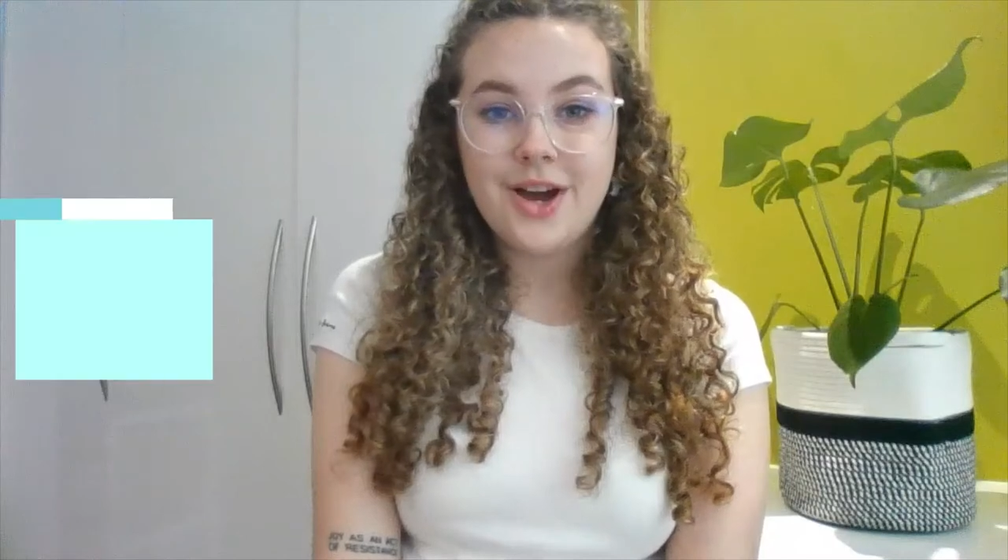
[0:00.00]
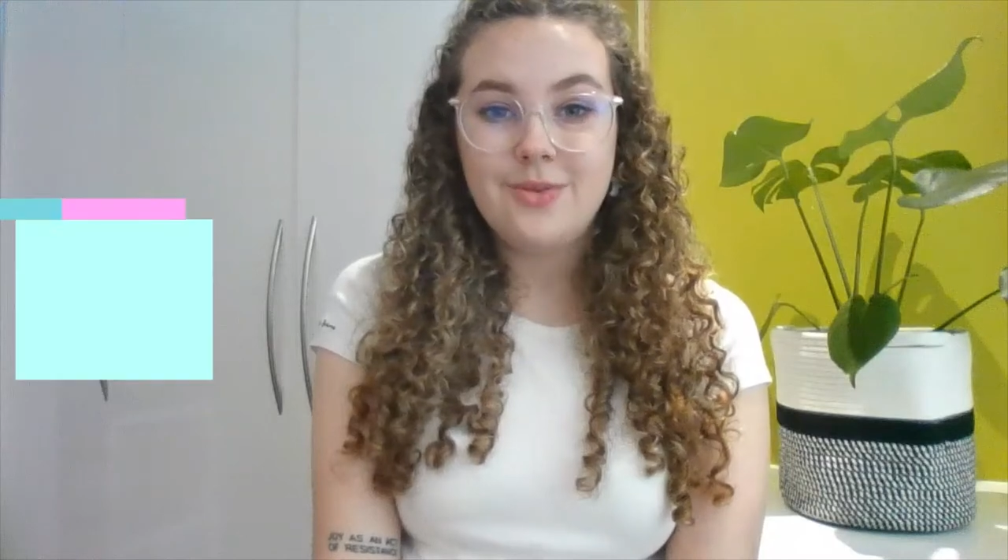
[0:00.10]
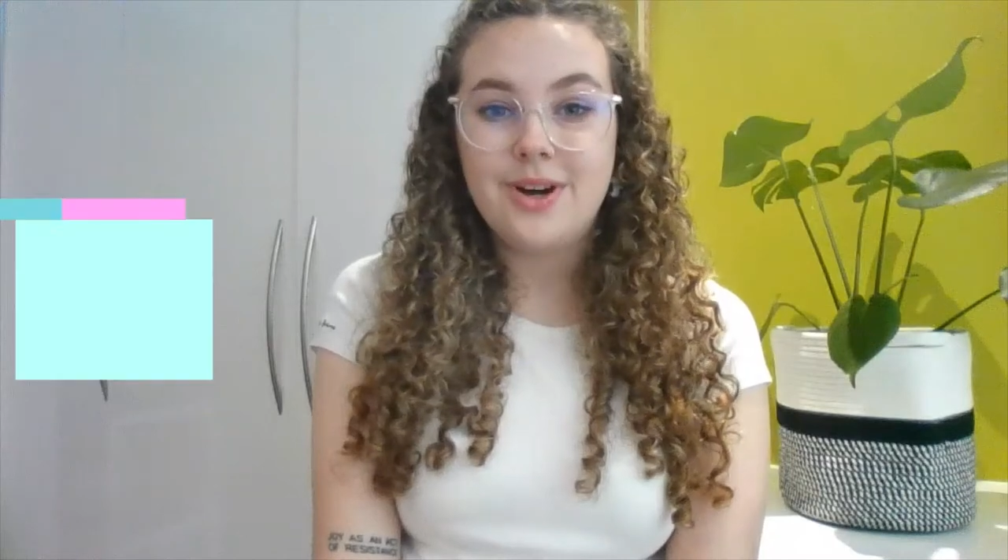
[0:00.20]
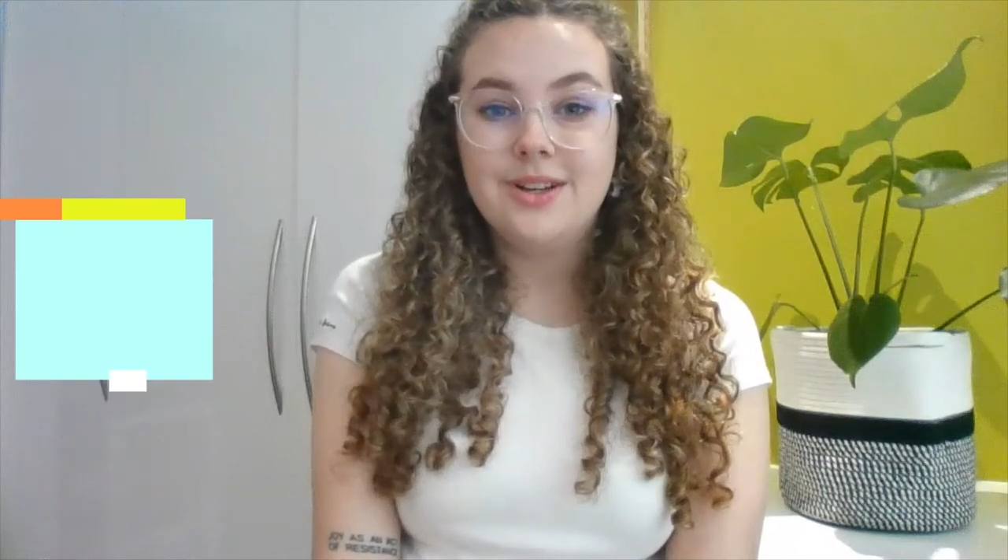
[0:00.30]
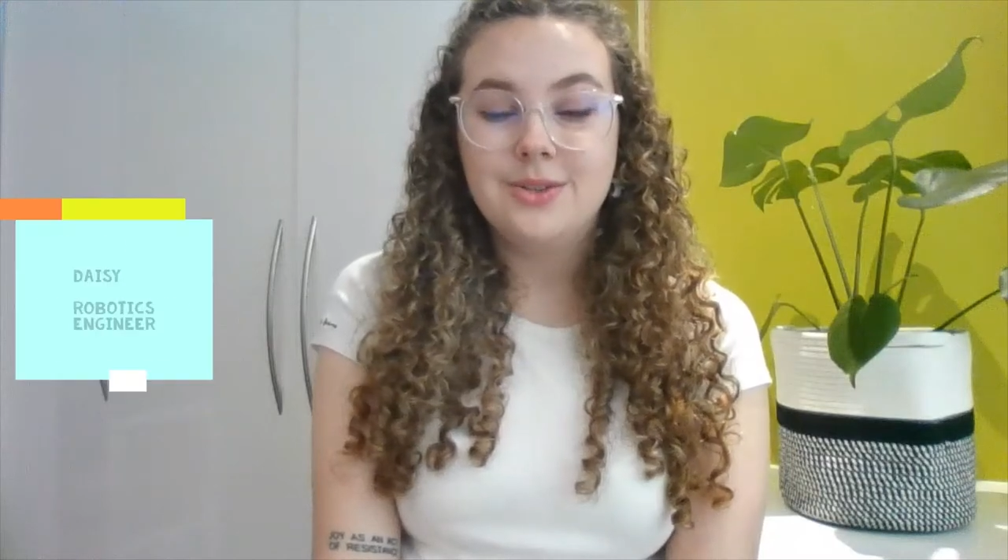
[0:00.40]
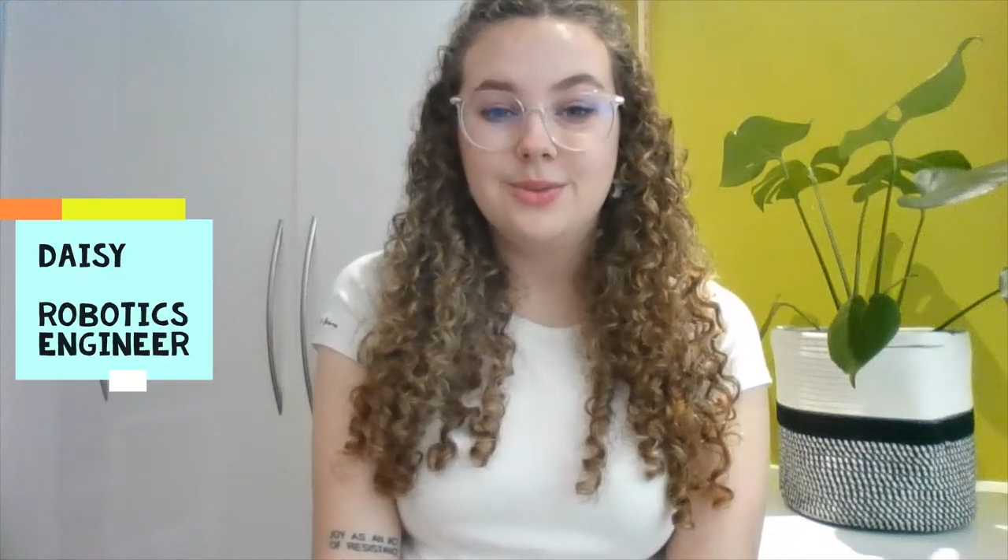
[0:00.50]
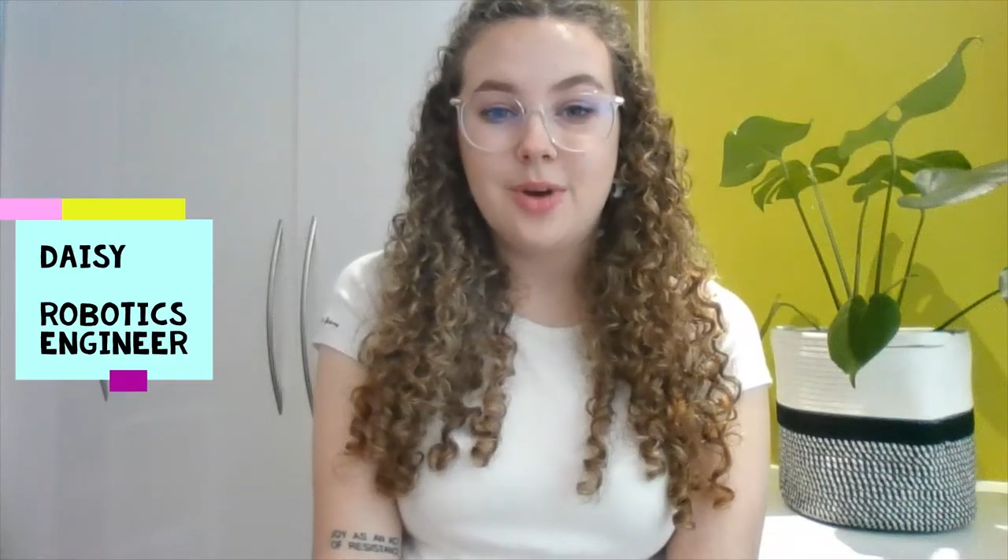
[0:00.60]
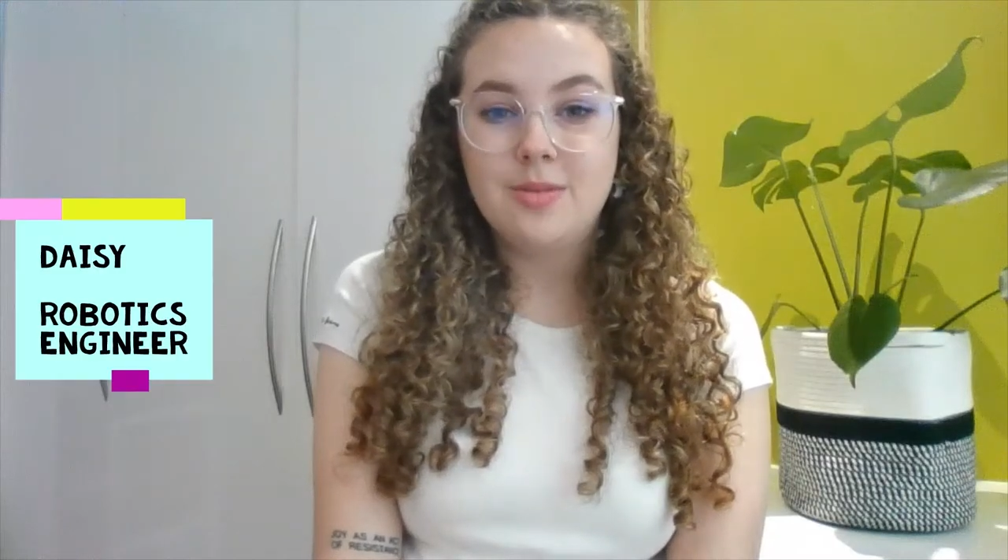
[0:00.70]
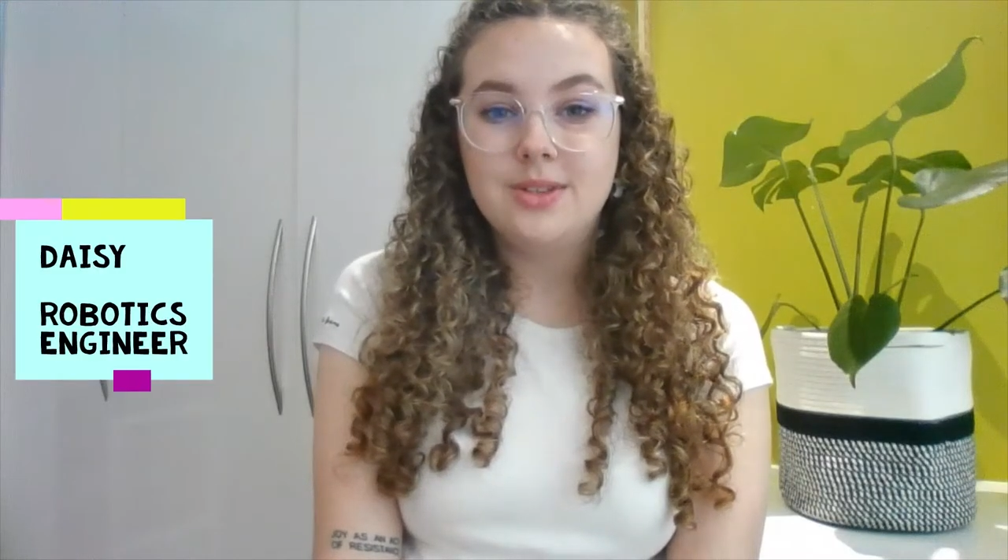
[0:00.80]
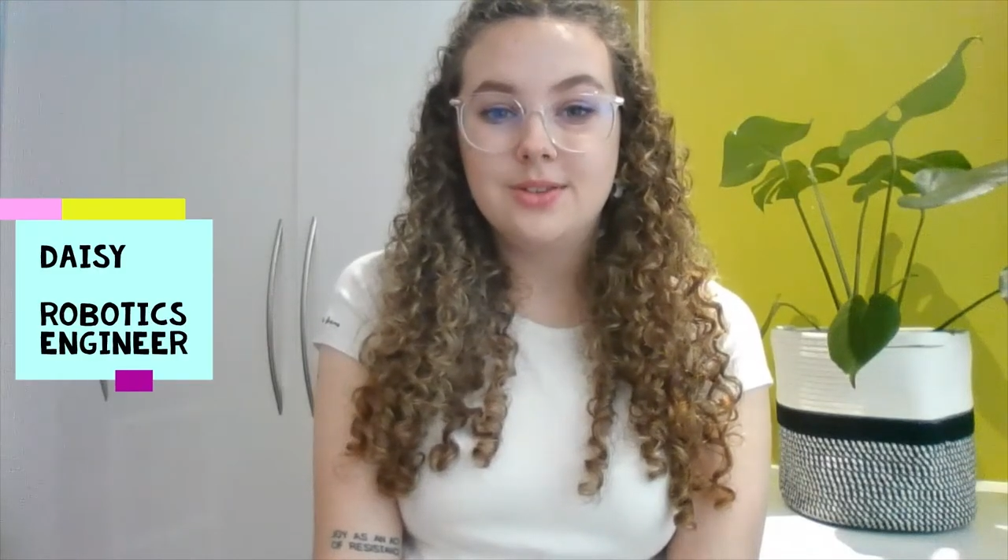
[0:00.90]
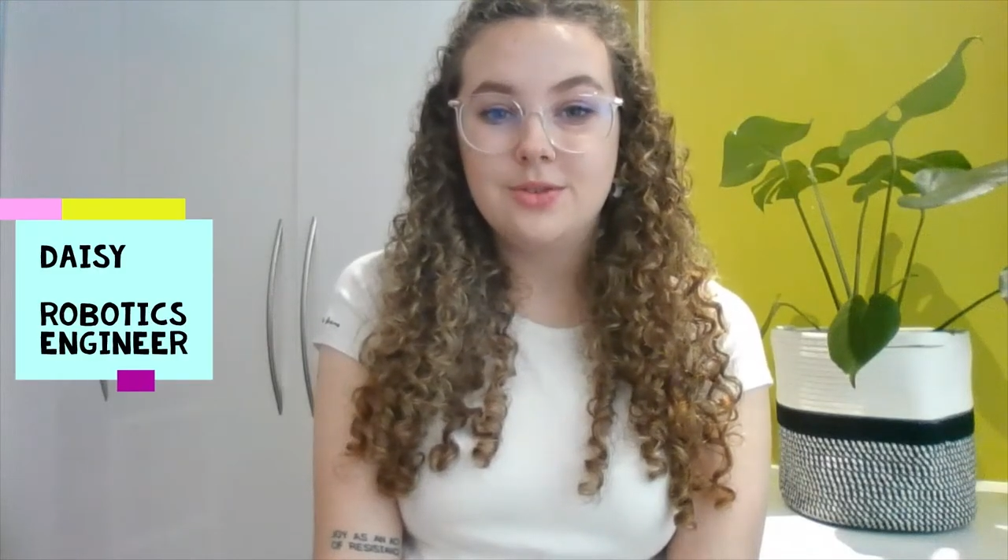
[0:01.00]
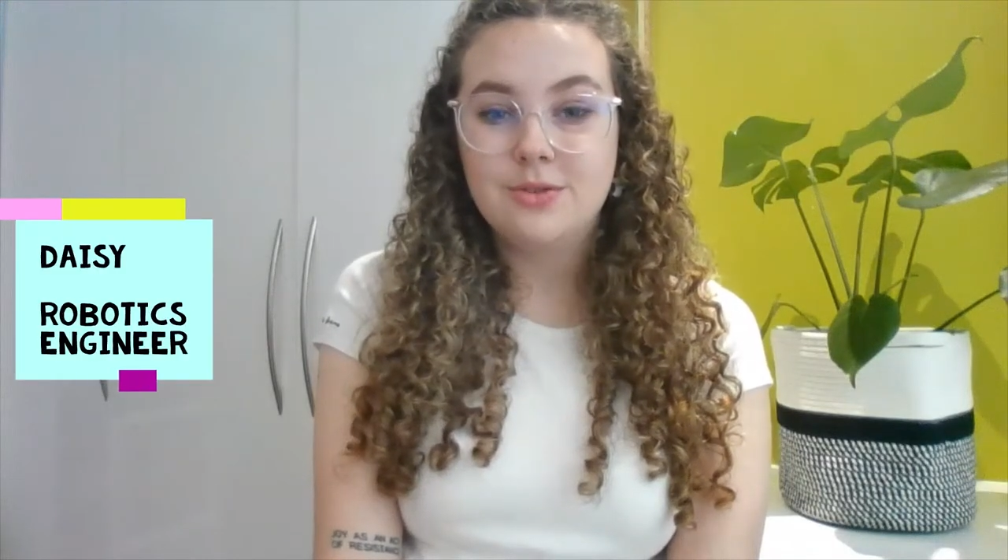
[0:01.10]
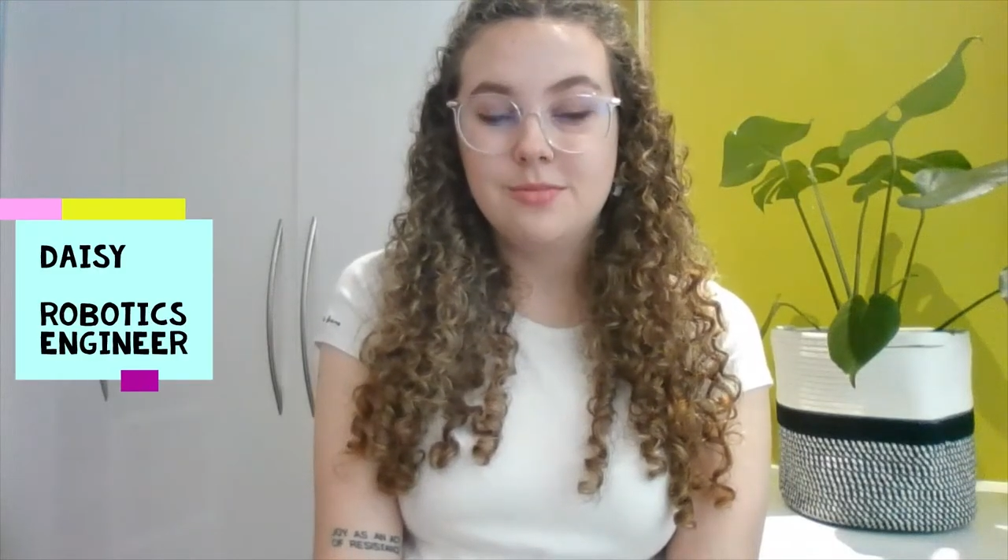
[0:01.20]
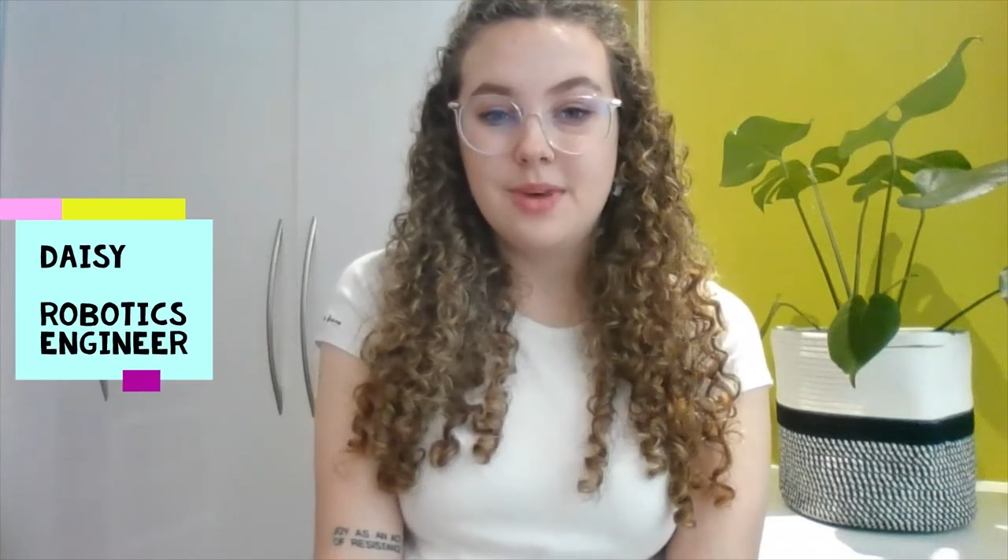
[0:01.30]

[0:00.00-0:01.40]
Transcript: Hi Whitehall Primary School,